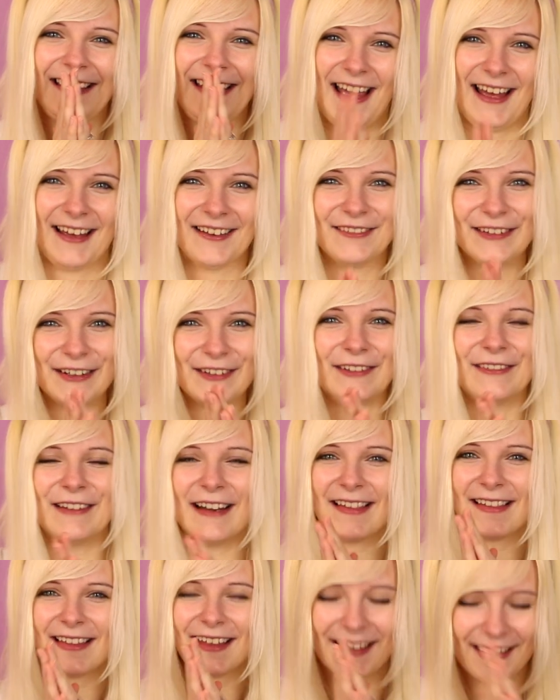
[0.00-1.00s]
yeah, we're
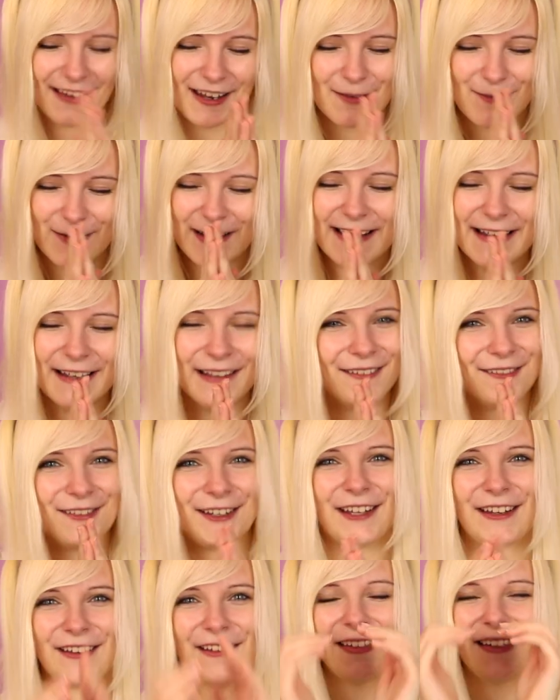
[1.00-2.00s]
always going to be here
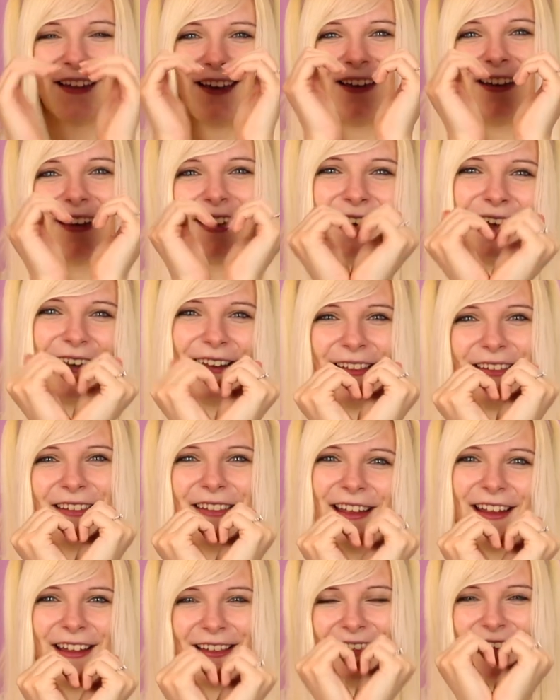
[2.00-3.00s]
for you, so
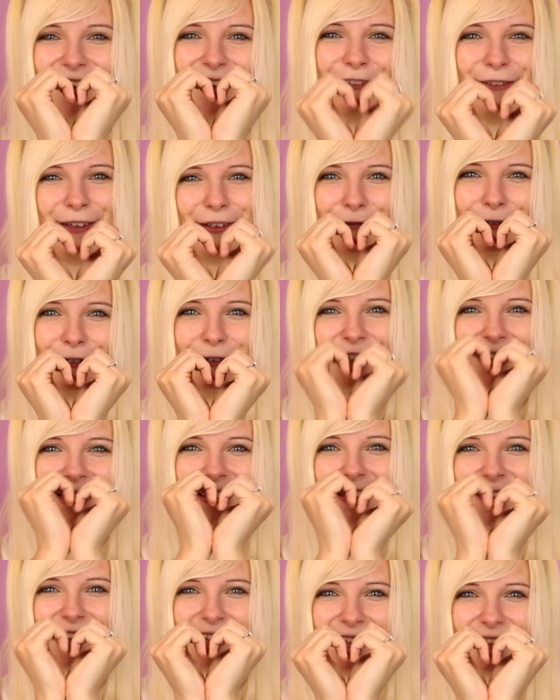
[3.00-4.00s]
stay safe
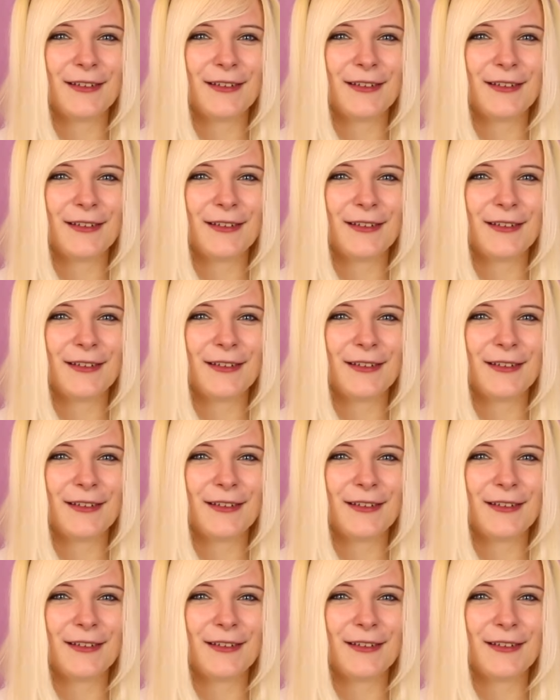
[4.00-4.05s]
everyone.